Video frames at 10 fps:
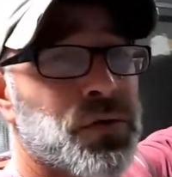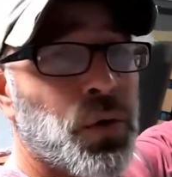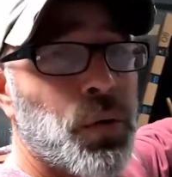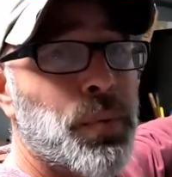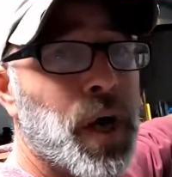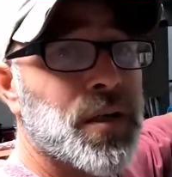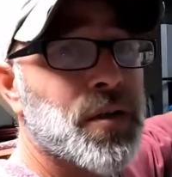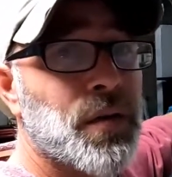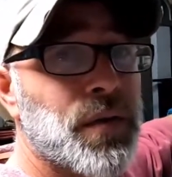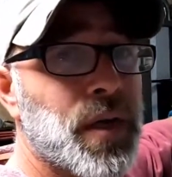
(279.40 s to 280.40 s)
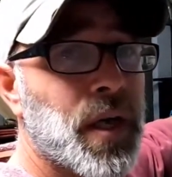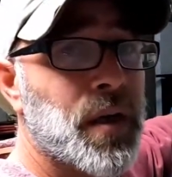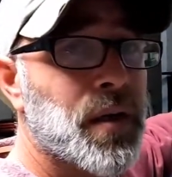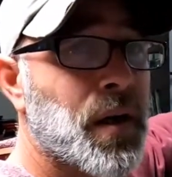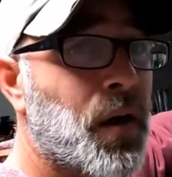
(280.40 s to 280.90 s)
toolbox over
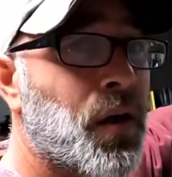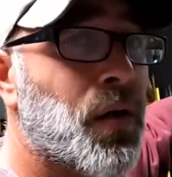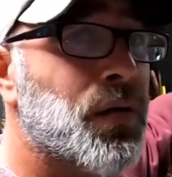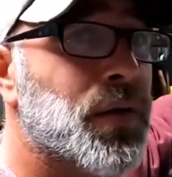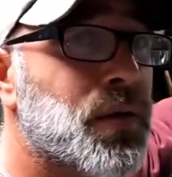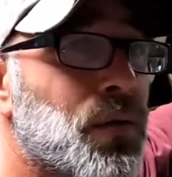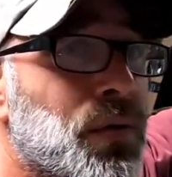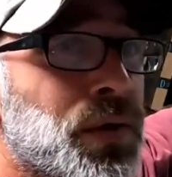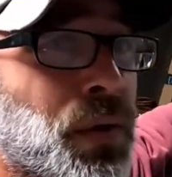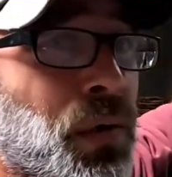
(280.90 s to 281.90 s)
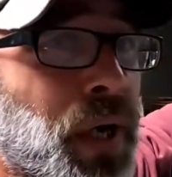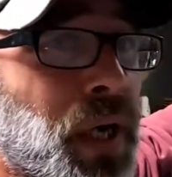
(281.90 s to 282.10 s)
there, all the tools that were